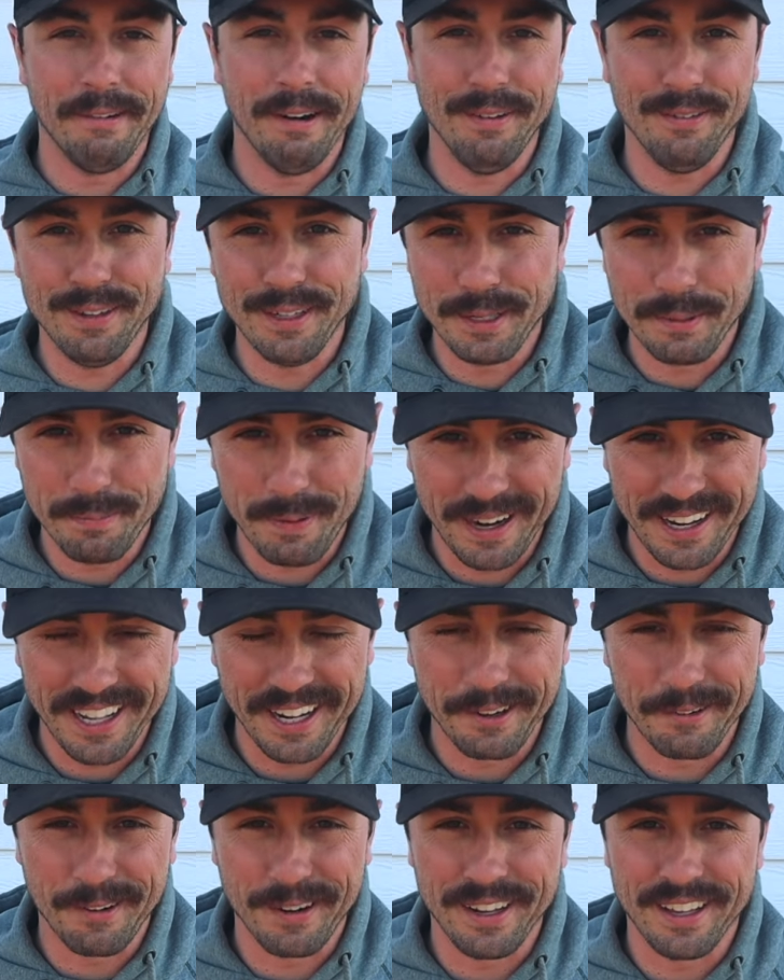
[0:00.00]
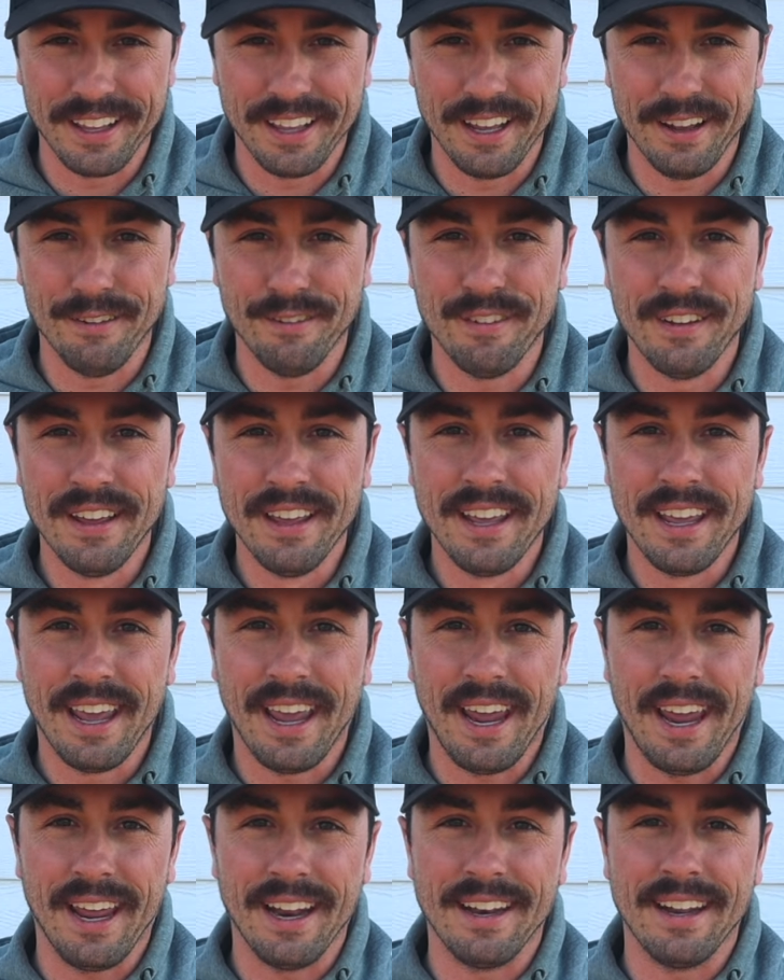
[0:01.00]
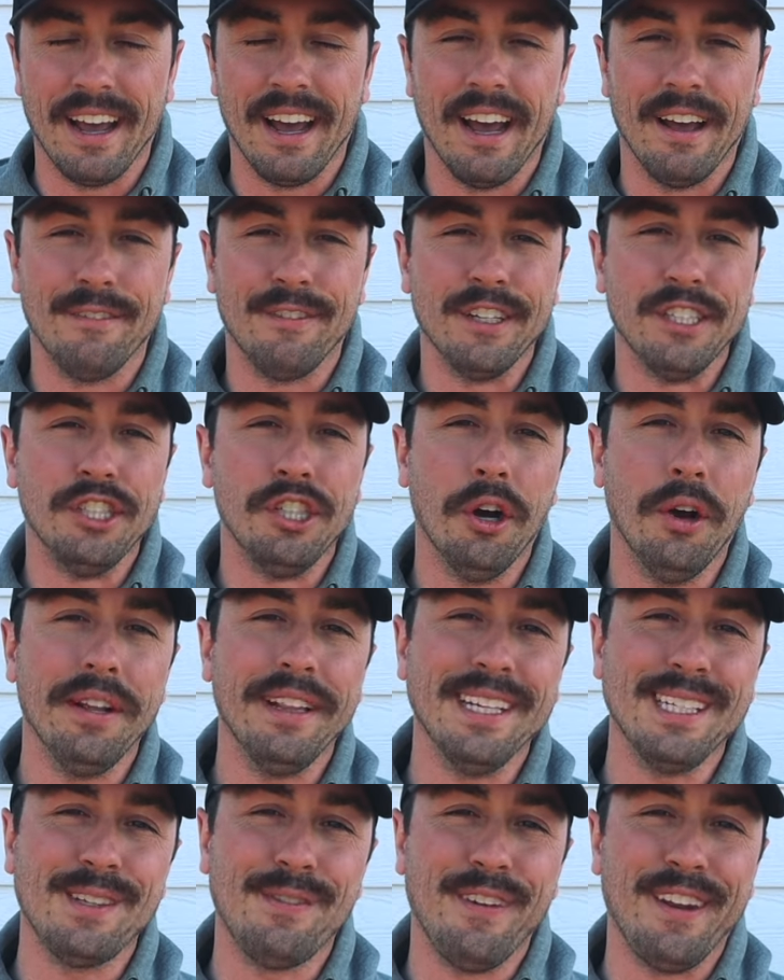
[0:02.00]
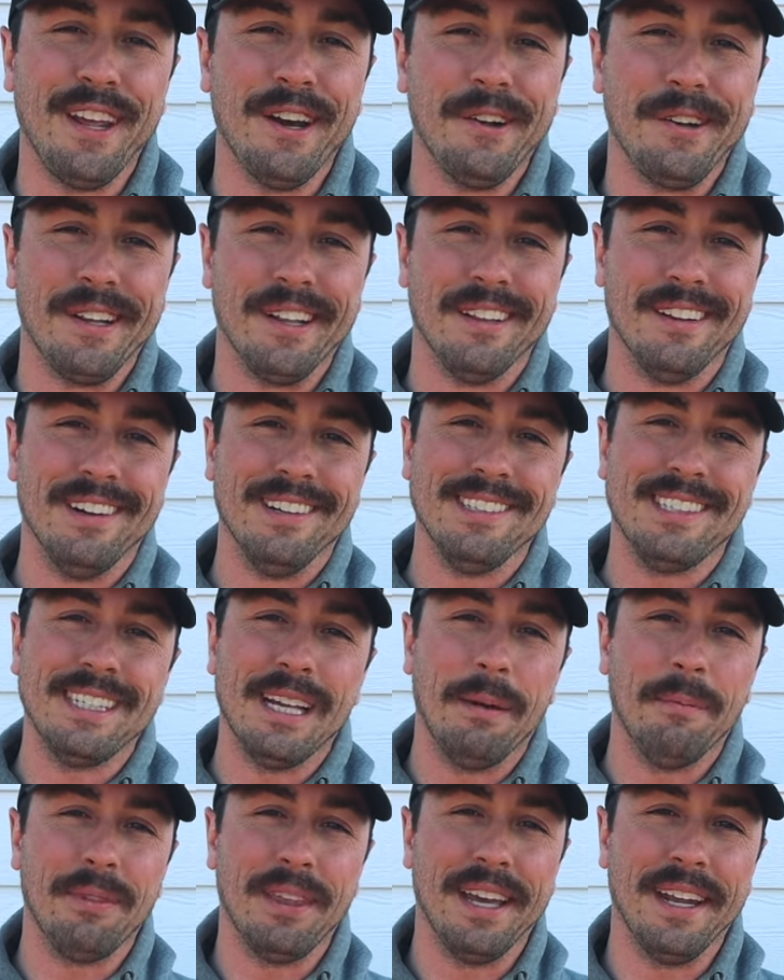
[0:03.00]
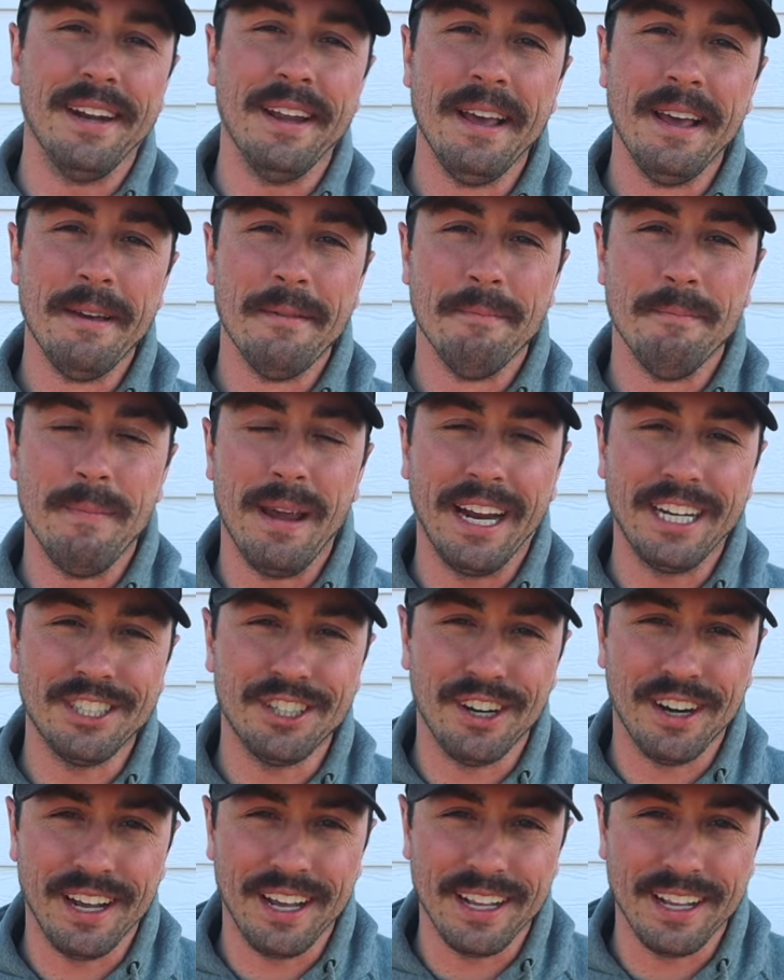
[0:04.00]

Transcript: River depending on where you live. And uh, if you enjoyed this video and you learned something, make sure to